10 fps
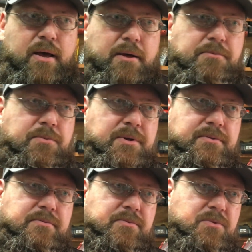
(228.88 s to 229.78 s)

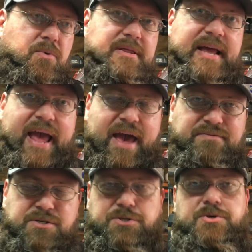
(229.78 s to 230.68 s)
with what they have
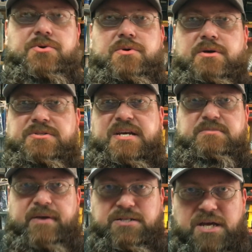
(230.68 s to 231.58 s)
to do and those
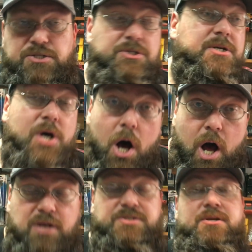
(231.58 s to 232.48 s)
expectations and
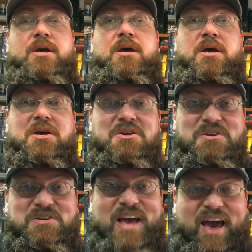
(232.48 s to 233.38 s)
cost.
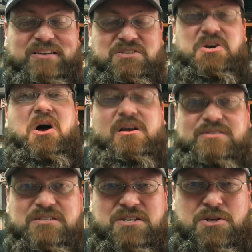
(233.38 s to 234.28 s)
Guys, cost
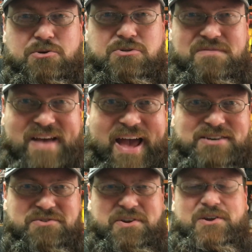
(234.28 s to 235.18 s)
is a huge
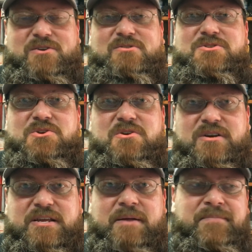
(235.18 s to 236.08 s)
factor here.
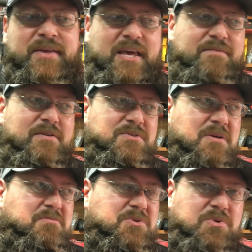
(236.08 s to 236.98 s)
Certainly, even if
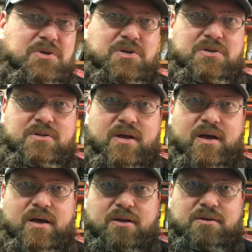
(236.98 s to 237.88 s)
something's going
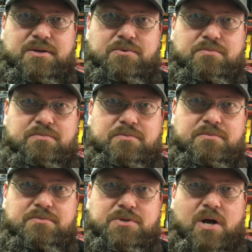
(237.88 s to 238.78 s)
to
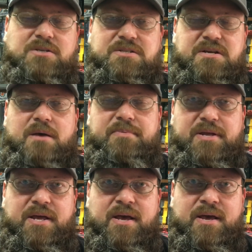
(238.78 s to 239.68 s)
cost the
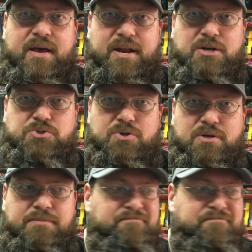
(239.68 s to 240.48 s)
company an extra